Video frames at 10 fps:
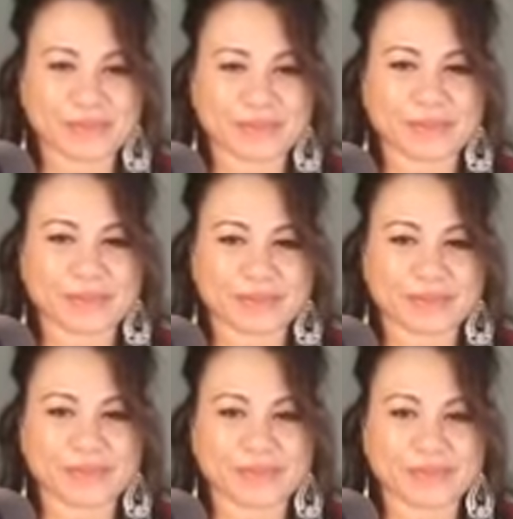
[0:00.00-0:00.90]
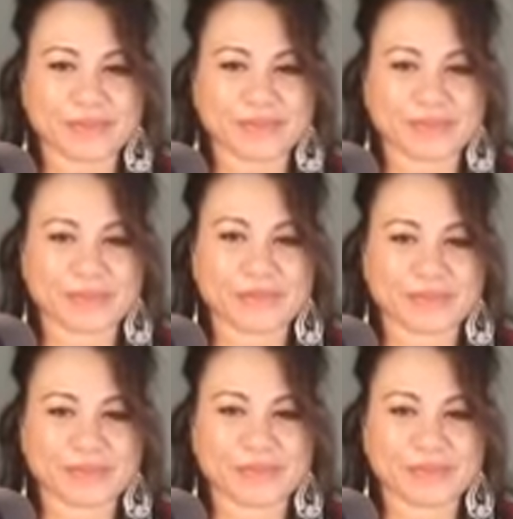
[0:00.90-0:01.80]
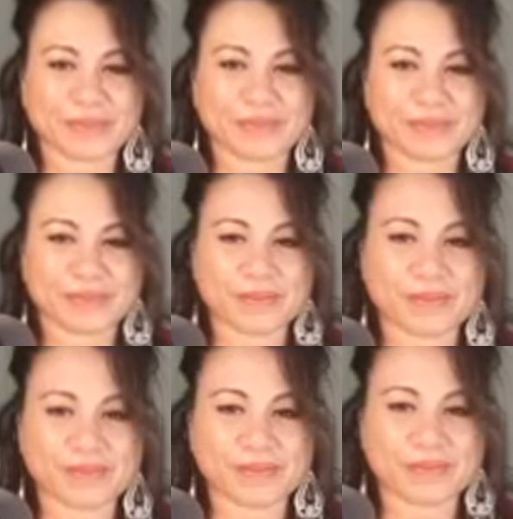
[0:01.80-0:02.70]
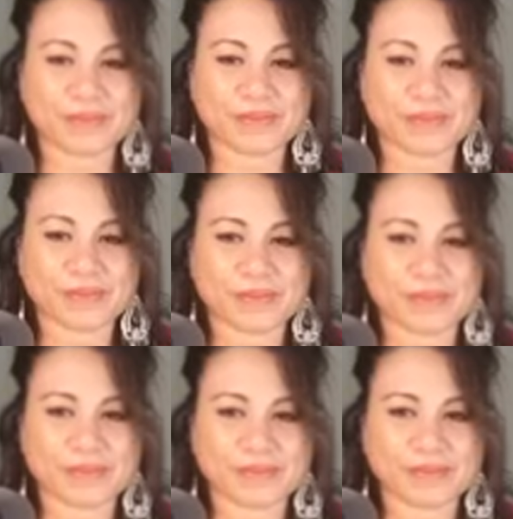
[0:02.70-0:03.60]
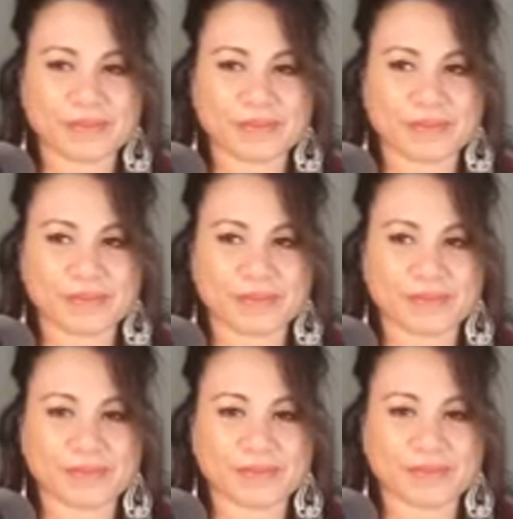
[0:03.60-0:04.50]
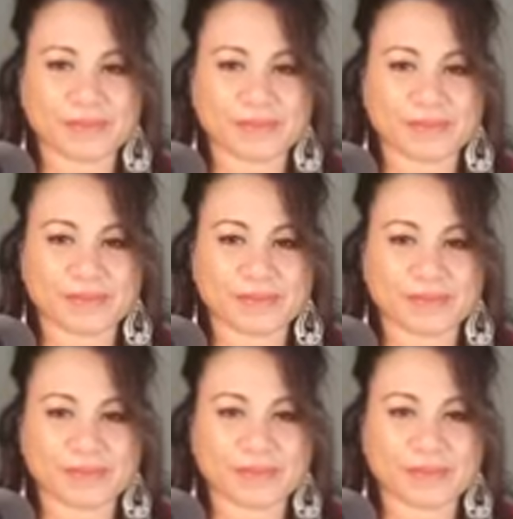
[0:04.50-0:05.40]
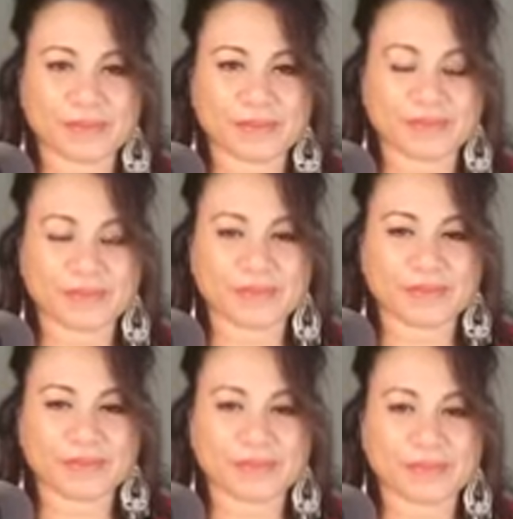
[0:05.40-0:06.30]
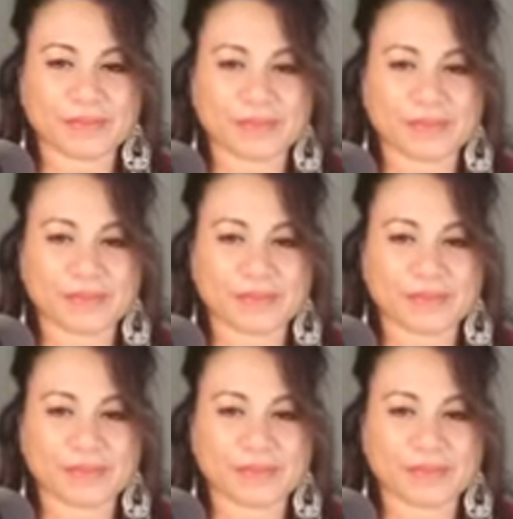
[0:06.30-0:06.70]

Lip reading: [no speech]